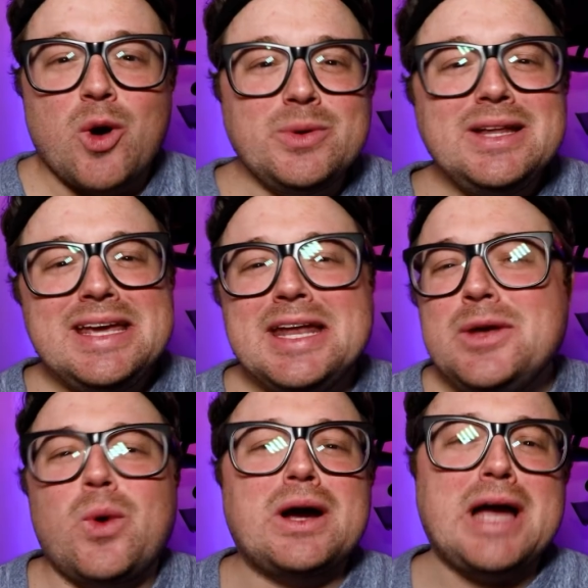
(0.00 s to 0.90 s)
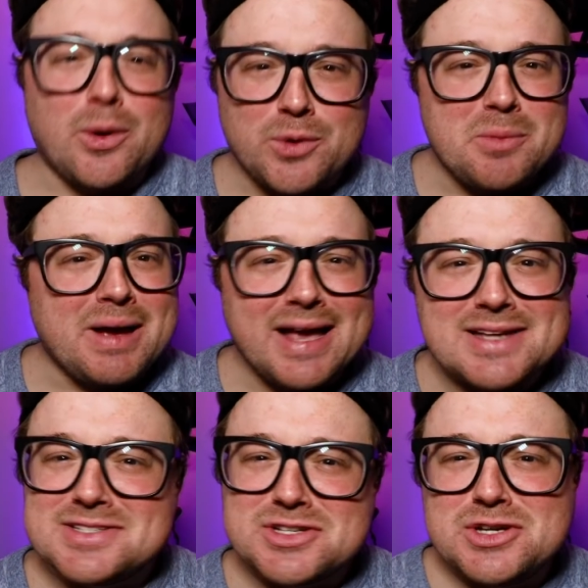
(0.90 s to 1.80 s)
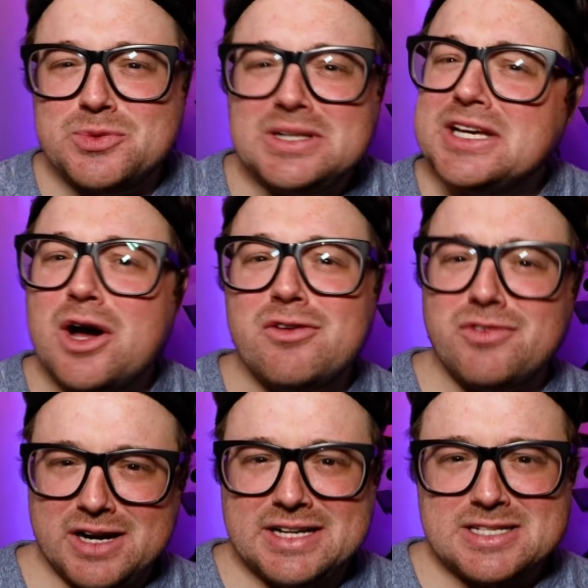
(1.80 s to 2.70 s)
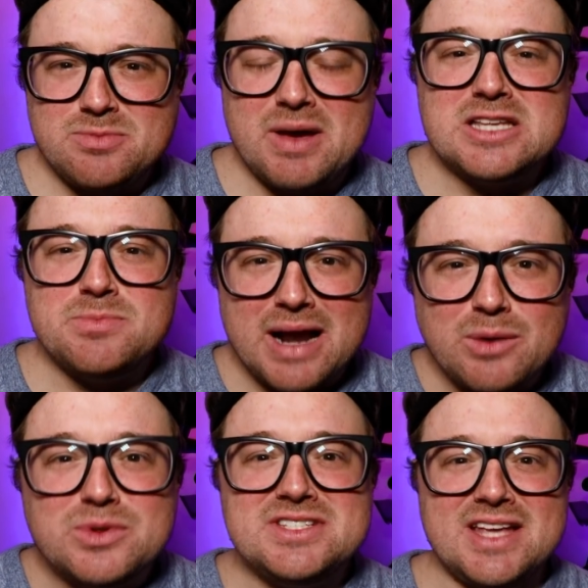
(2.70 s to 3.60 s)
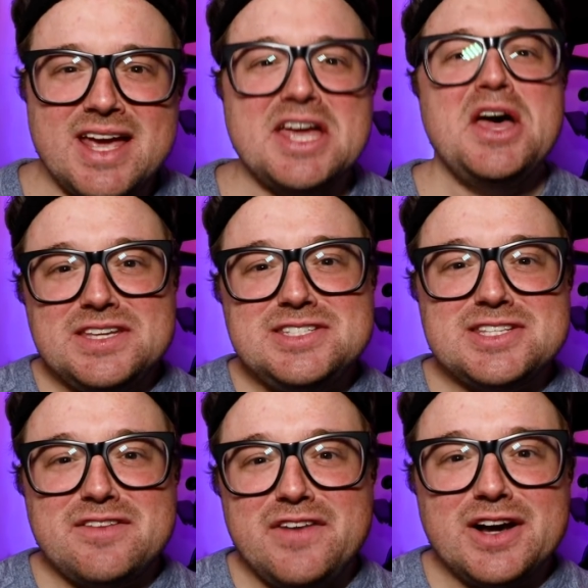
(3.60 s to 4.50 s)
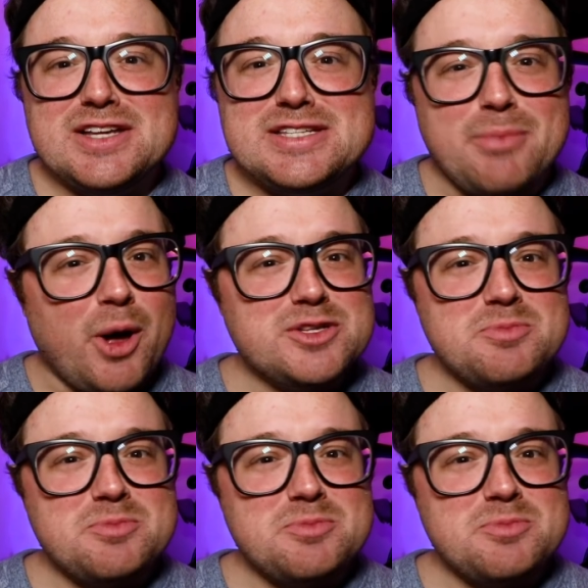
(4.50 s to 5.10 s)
or really any workout room, I guess. This can really go for any space, but I will say this is a very small